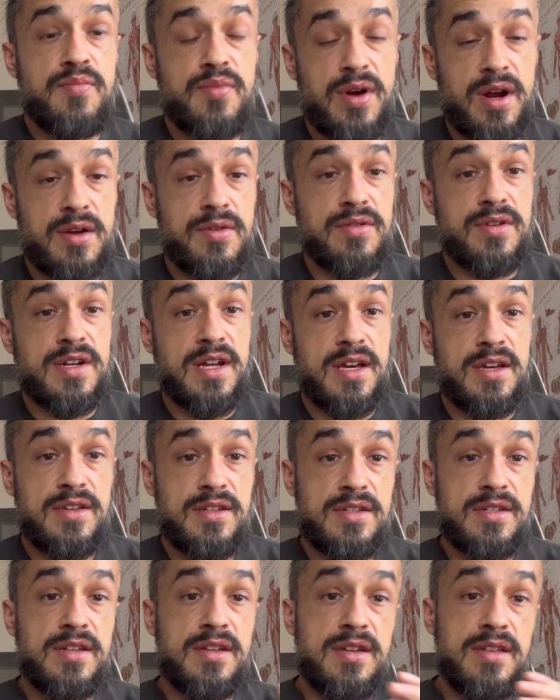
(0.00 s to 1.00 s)

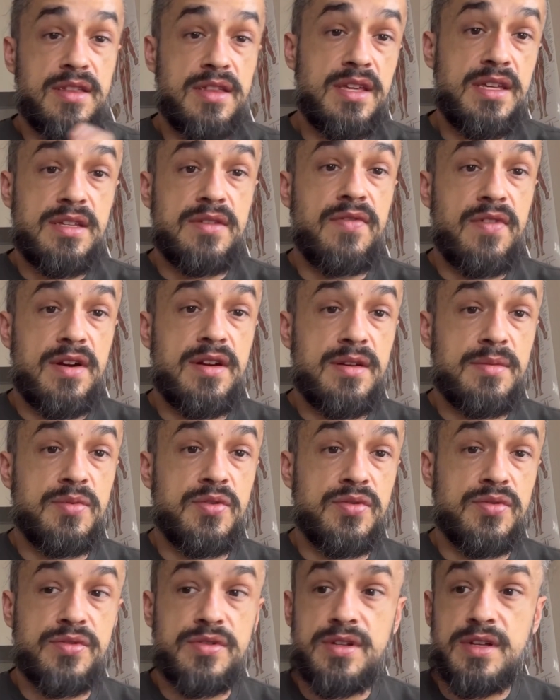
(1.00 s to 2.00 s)
prioritize these
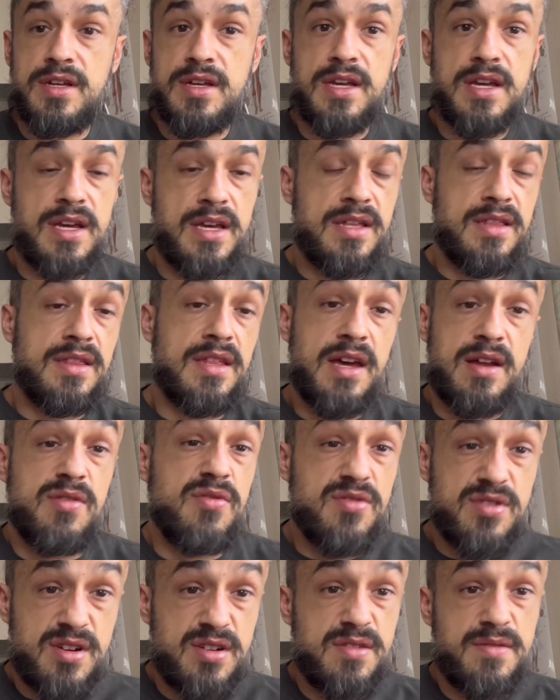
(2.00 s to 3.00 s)
variables in that
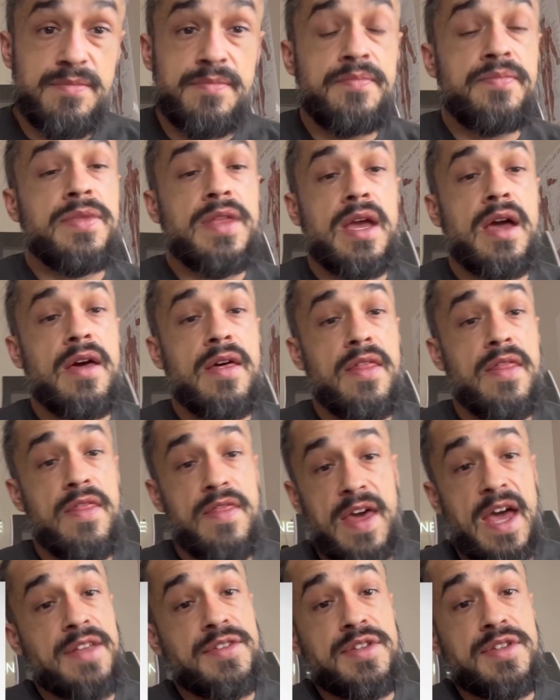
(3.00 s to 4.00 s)
order? That